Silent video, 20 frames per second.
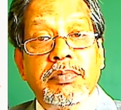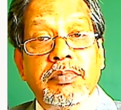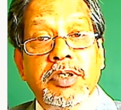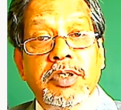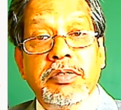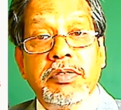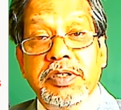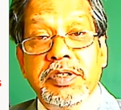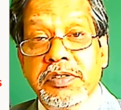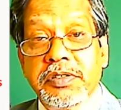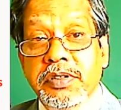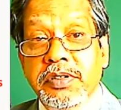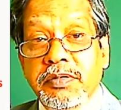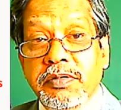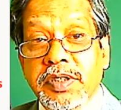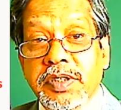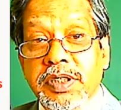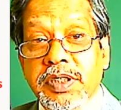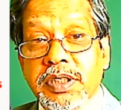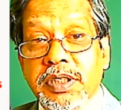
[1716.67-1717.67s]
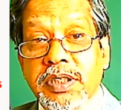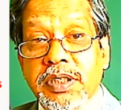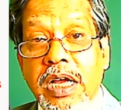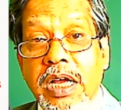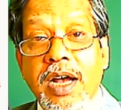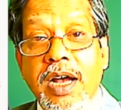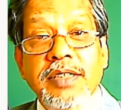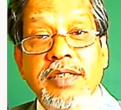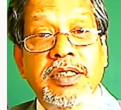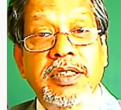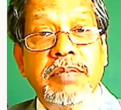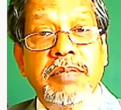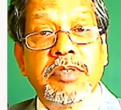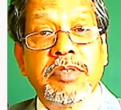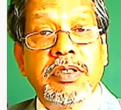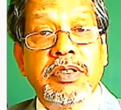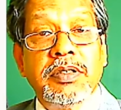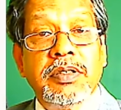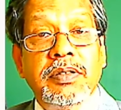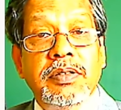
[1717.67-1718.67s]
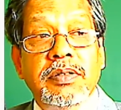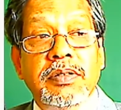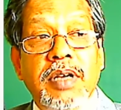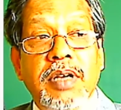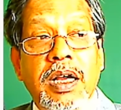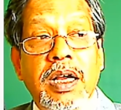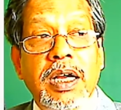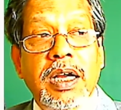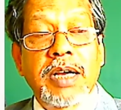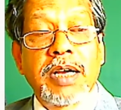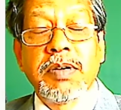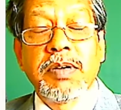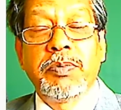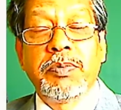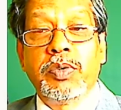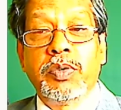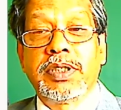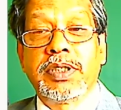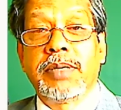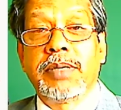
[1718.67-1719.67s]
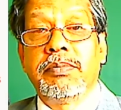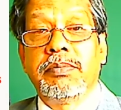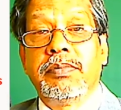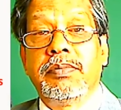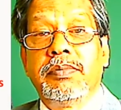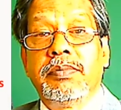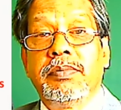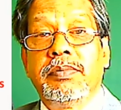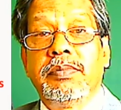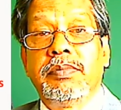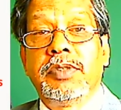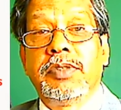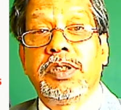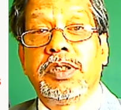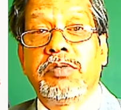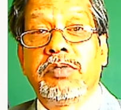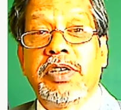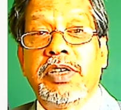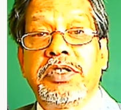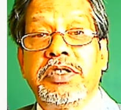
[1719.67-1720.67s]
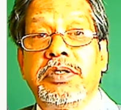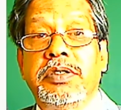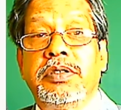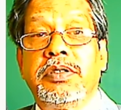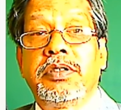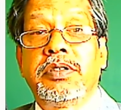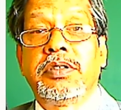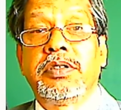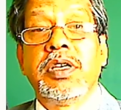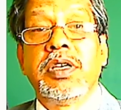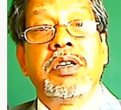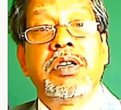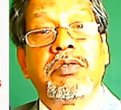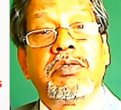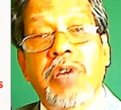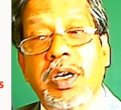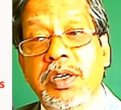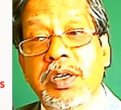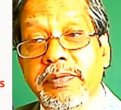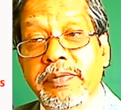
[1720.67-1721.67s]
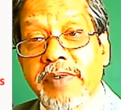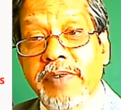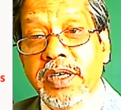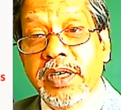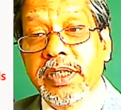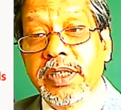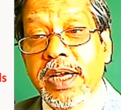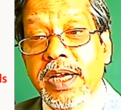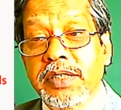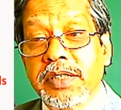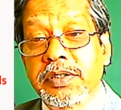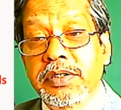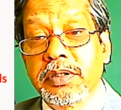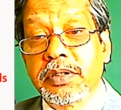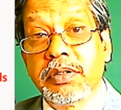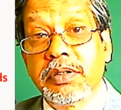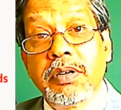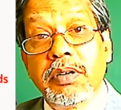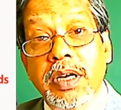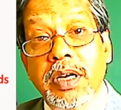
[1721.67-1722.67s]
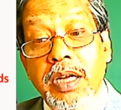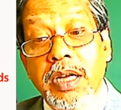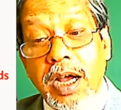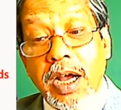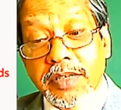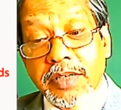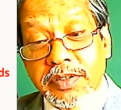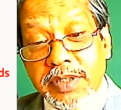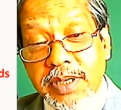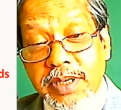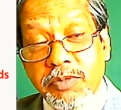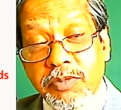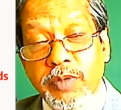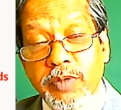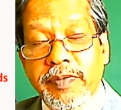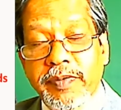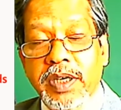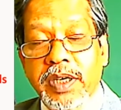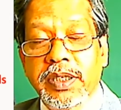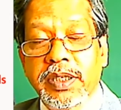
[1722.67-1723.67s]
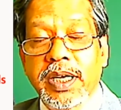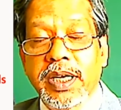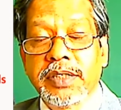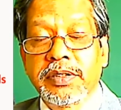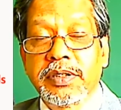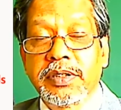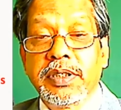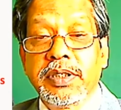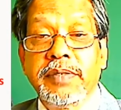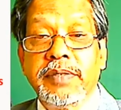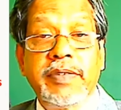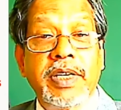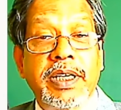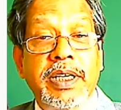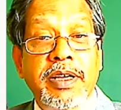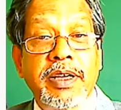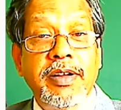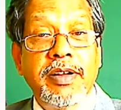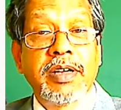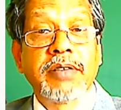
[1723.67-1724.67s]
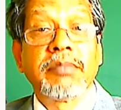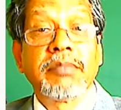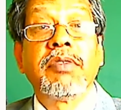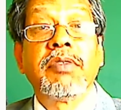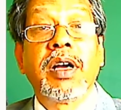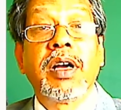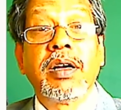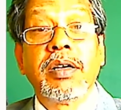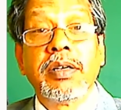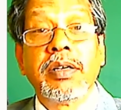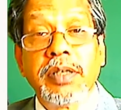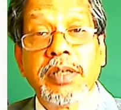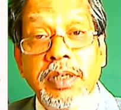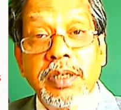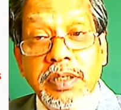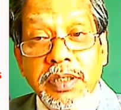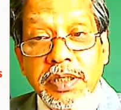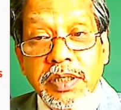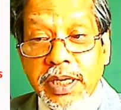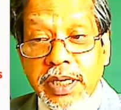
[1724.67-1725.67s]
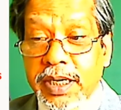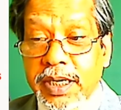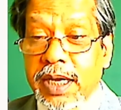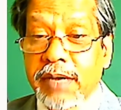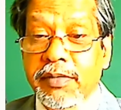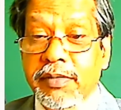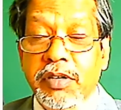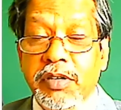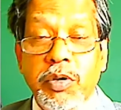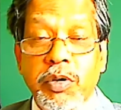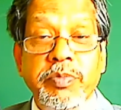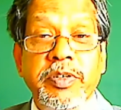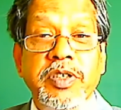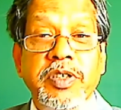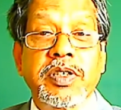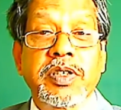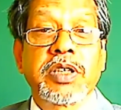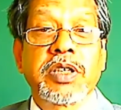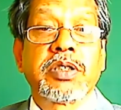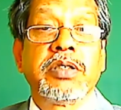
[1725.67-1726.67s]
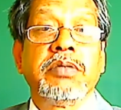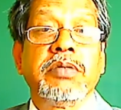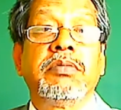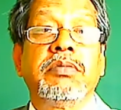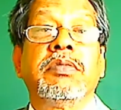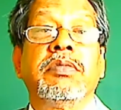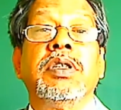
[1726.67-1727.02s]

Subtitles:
to the students. Ask them to come up with some questions. Try to find the answer. Ask them to find the answer. If they cannot, they can have a group discussion.